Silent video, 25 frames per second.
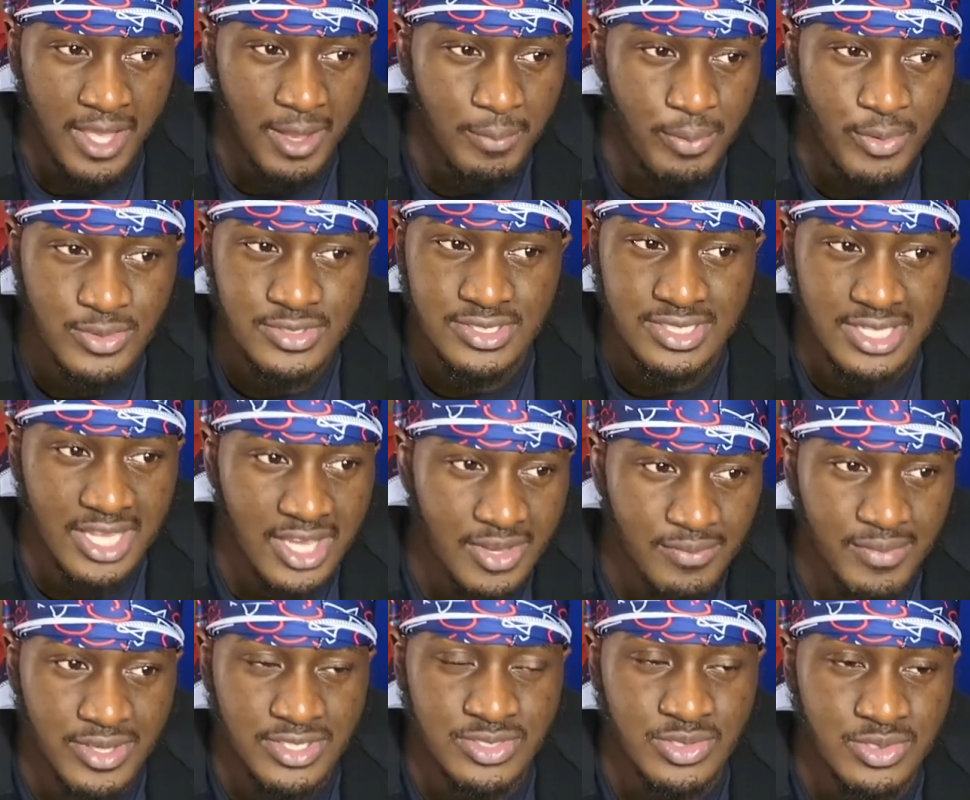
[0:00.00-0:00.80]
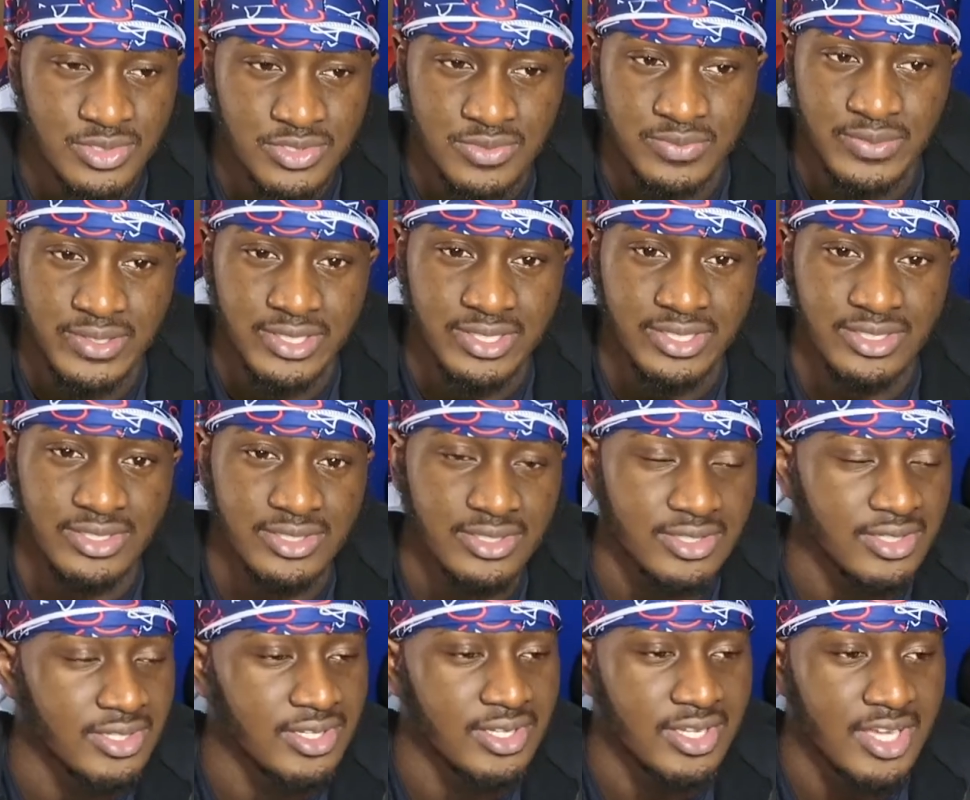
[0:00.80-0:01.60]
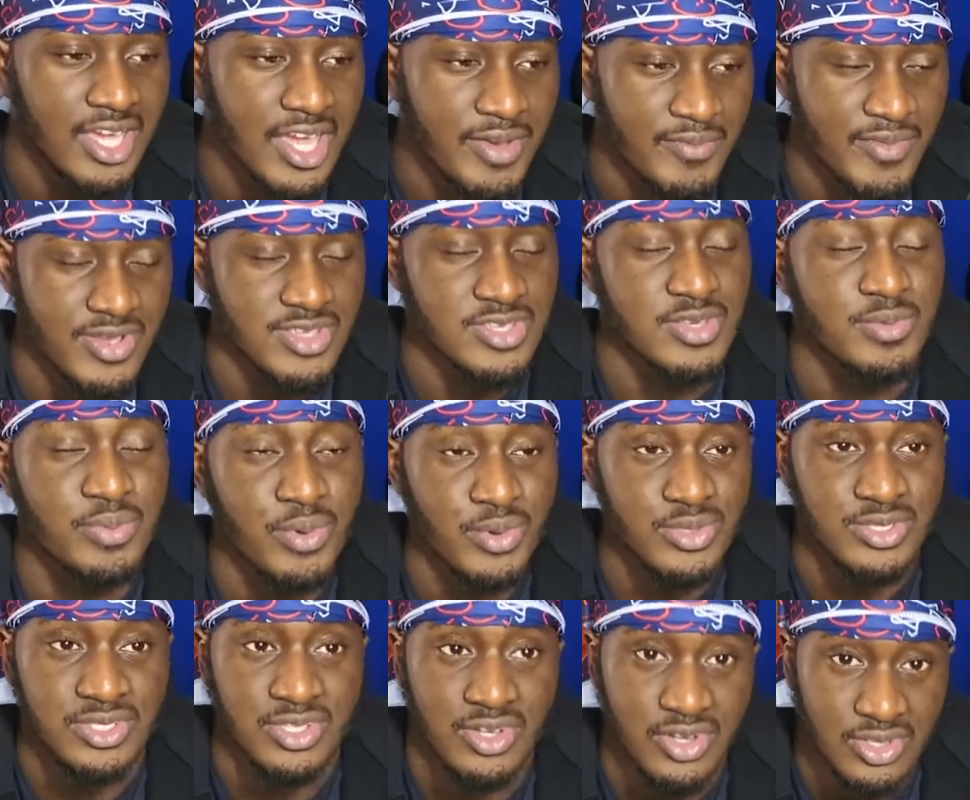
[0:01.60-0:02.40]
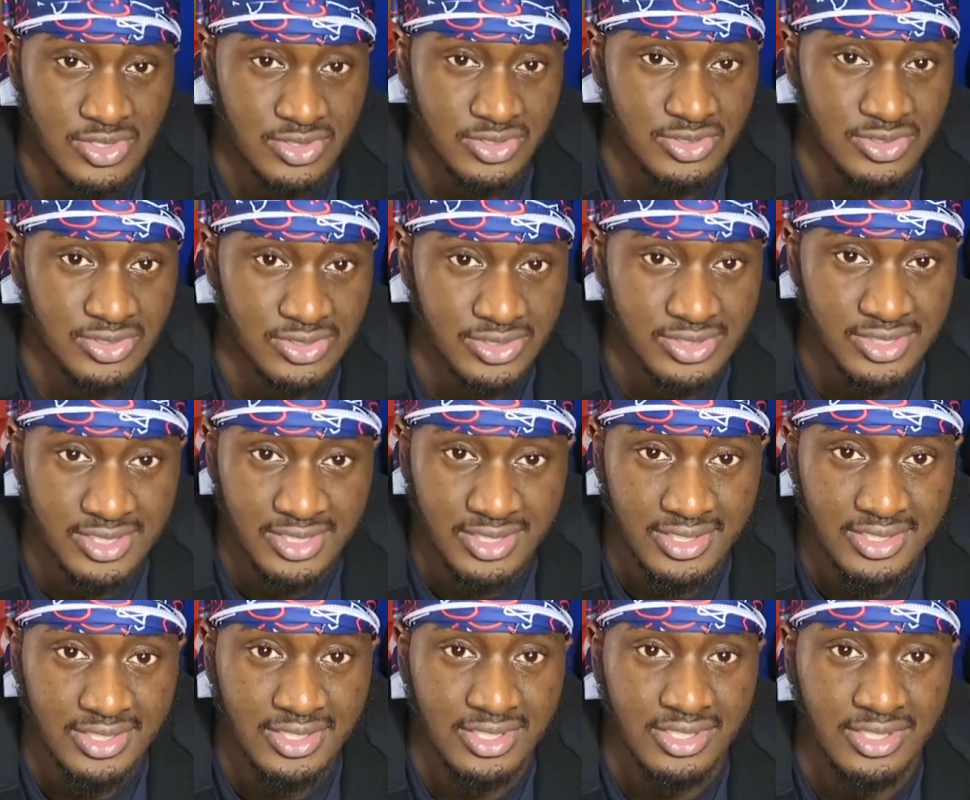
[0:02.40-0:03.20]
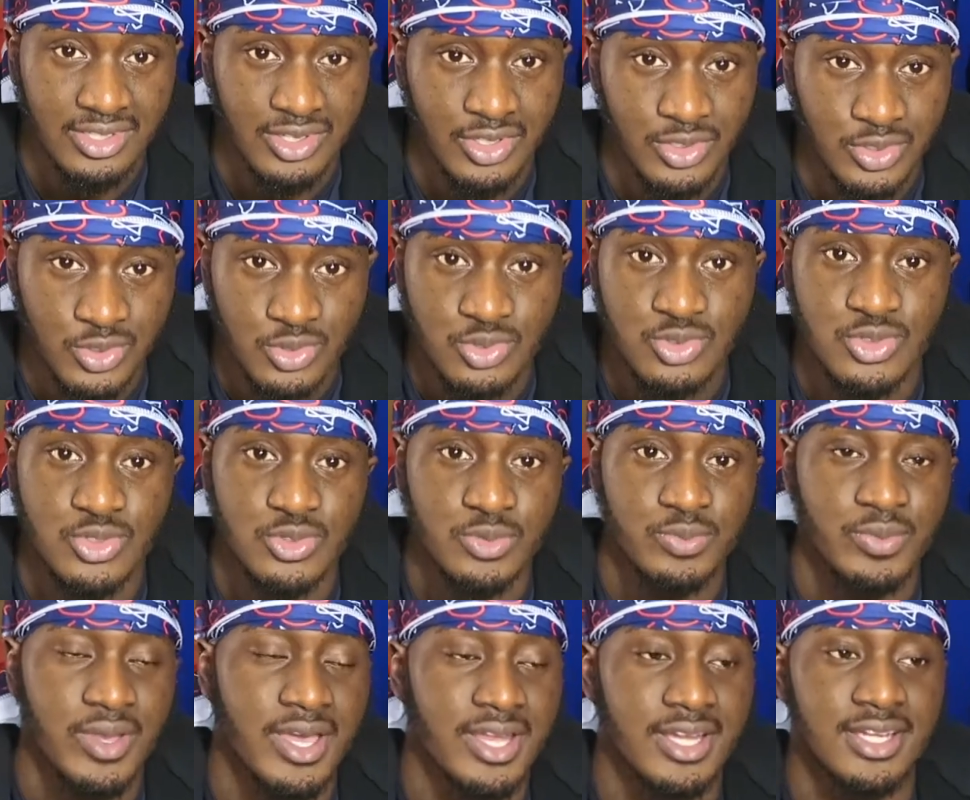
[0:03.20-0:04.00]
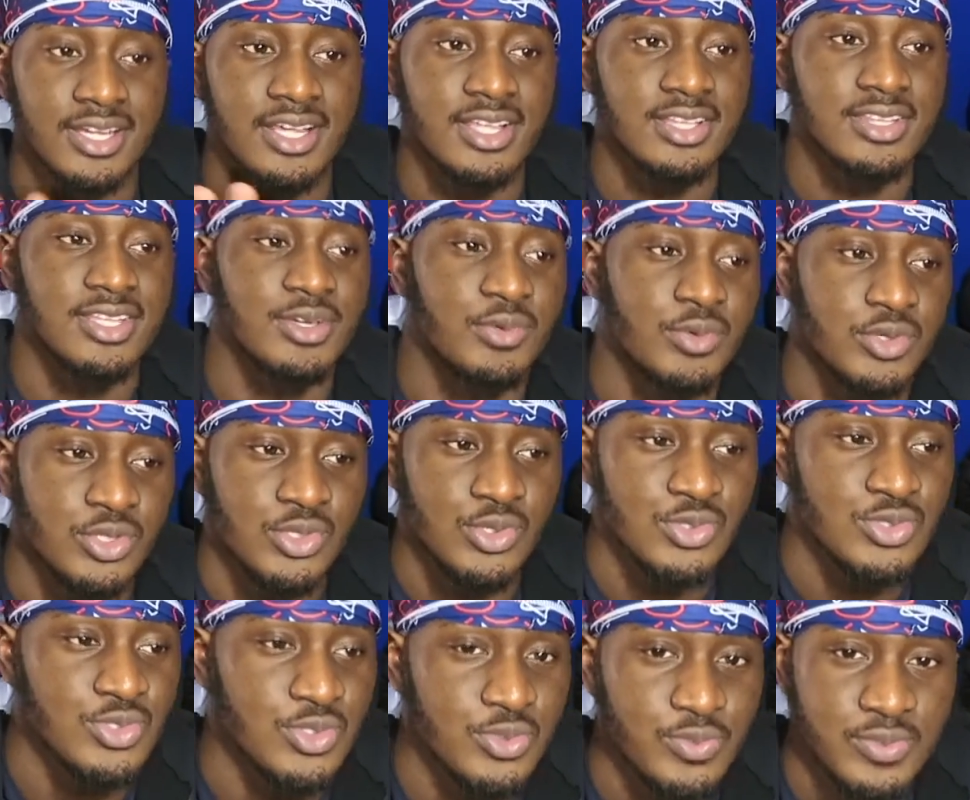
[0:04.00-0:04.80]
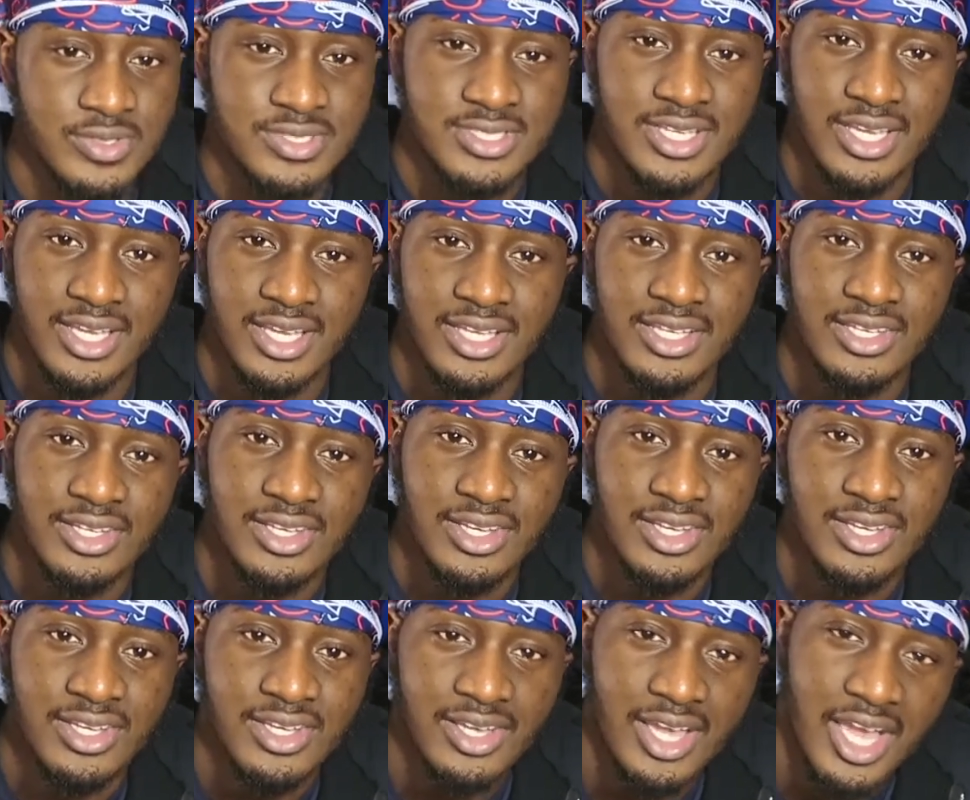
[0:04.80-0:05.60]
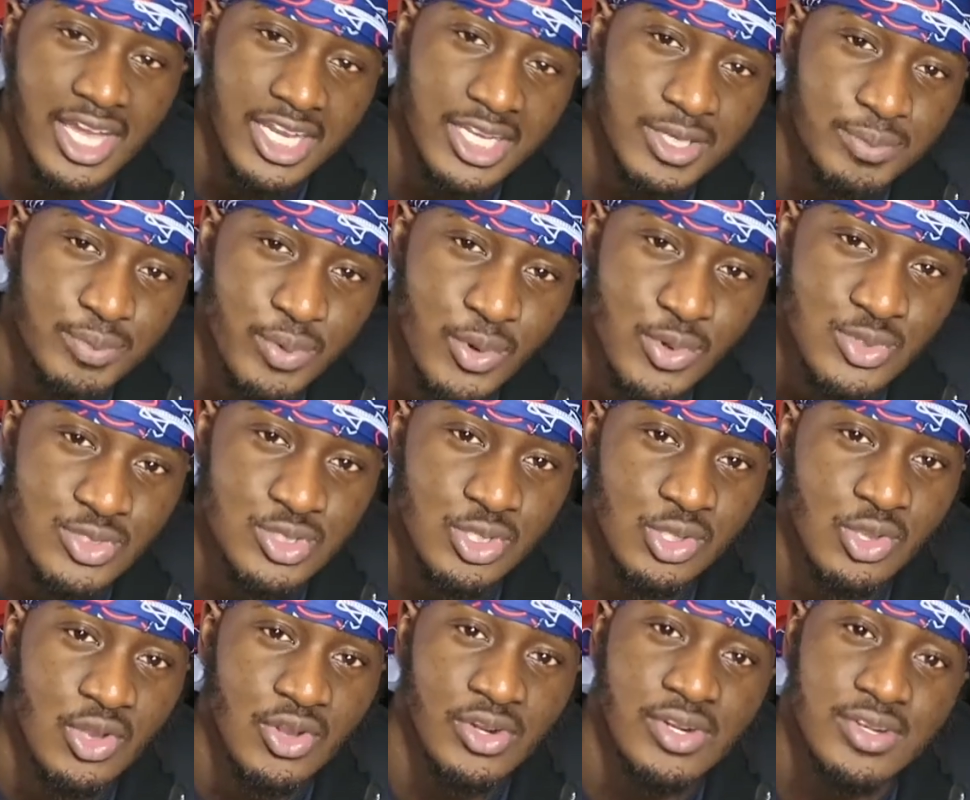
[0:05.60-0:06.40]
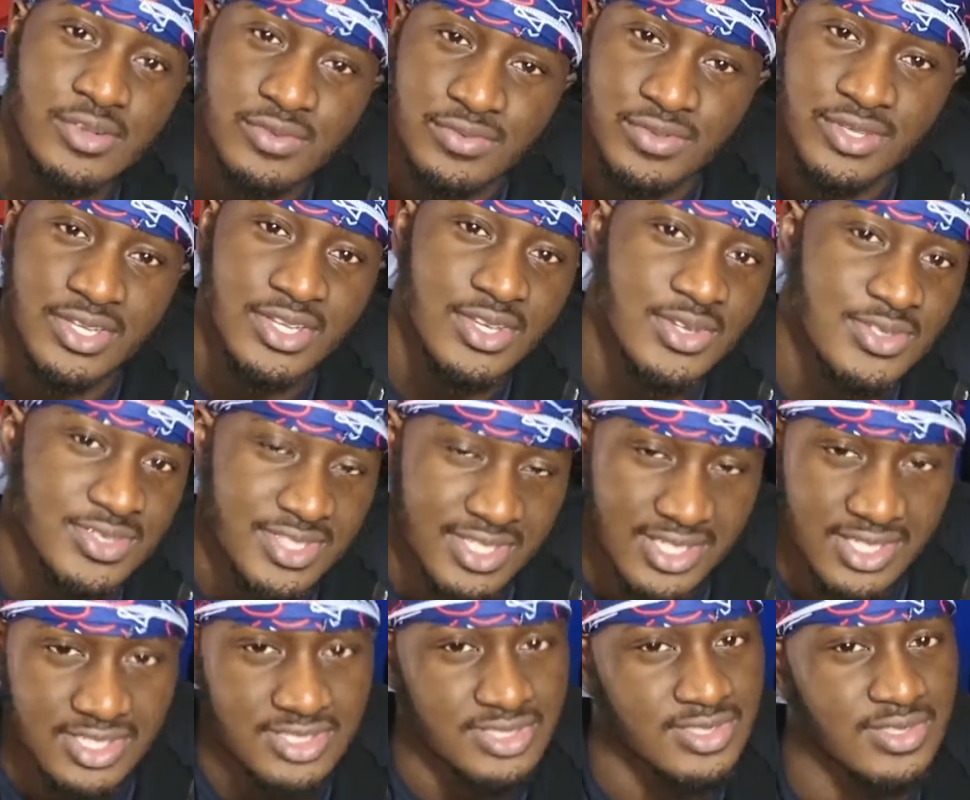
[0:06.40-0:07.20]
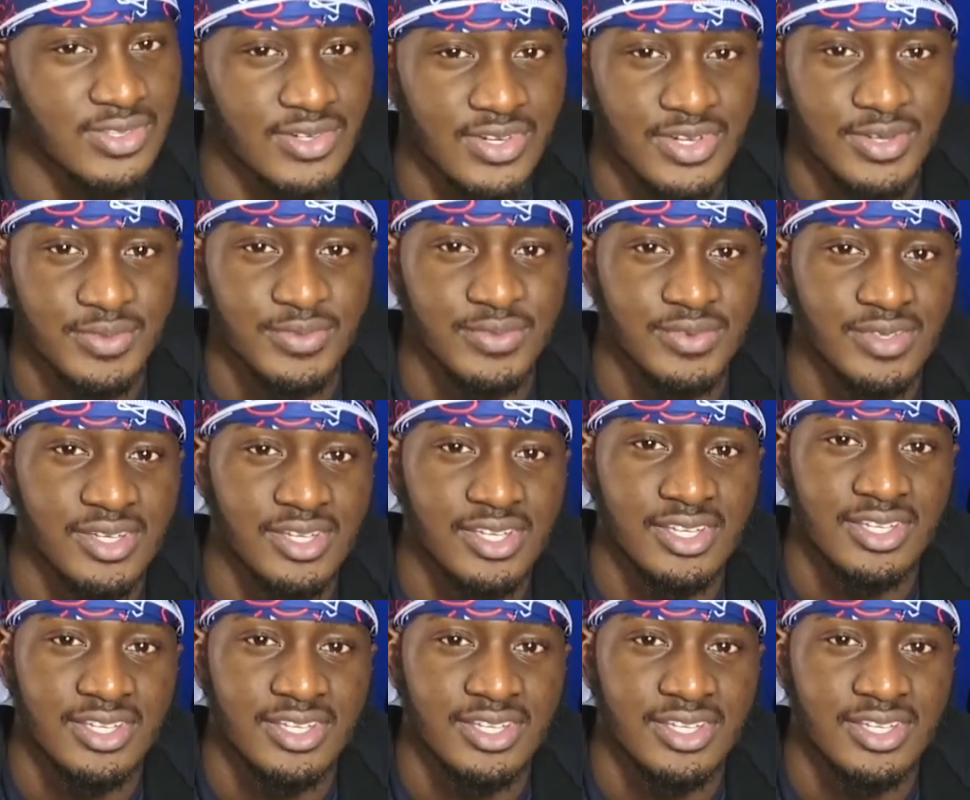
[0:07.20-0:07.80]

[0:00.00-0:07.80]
I post a lot on my social media. I'm also posting on on YouTube. And another thing with YouTube is that I could post longer videos than Instagram.